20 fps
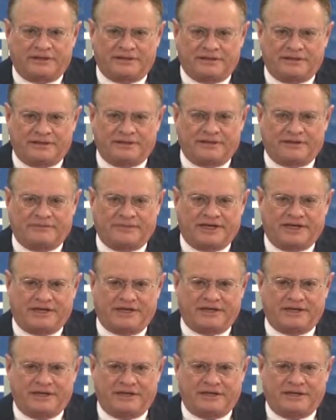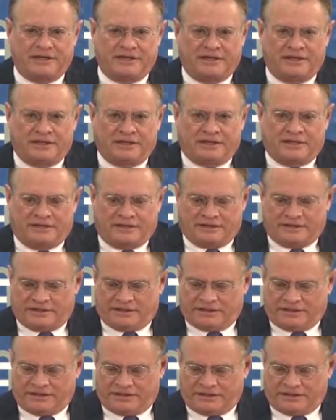in their meeting
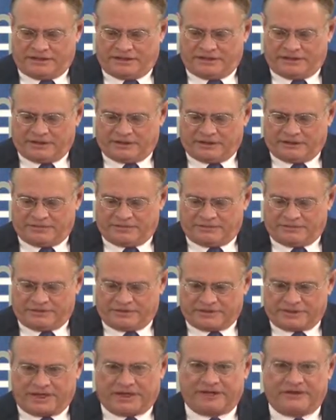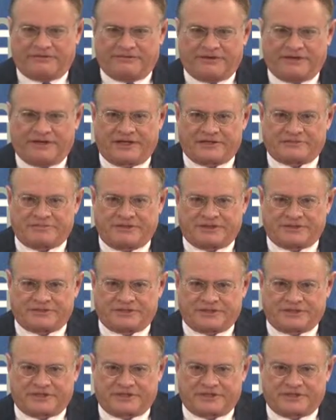the Saudi finance minister,